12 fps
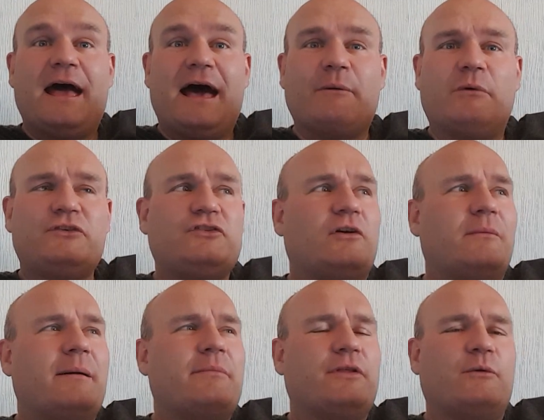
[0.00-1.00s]
I want you to
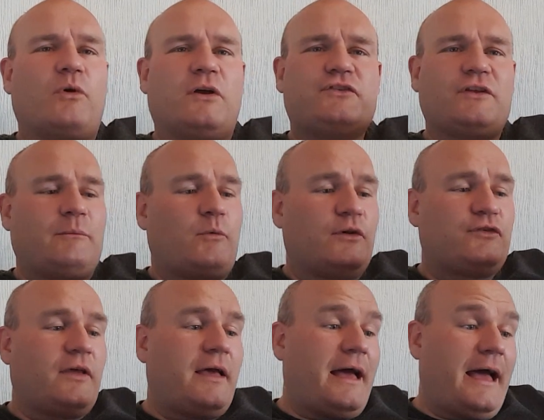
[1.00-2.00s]
remember that Russell
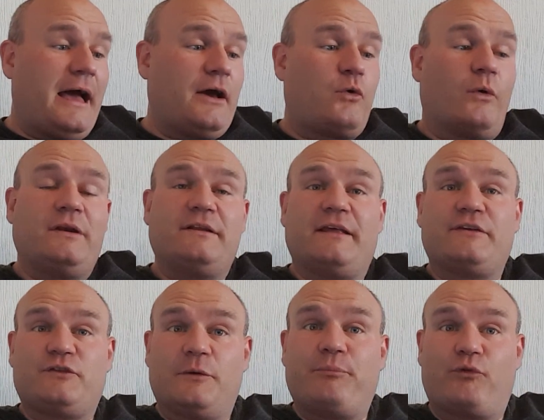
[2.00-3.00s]
was, according to
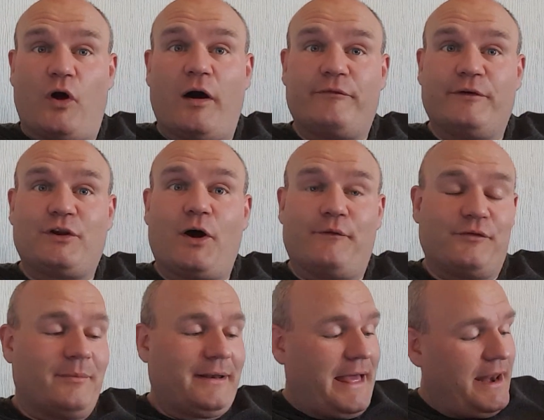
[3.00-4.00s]
this, the prophet of
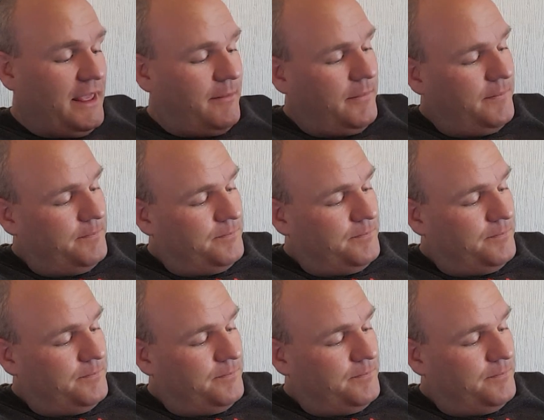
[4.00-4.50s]
the millennium.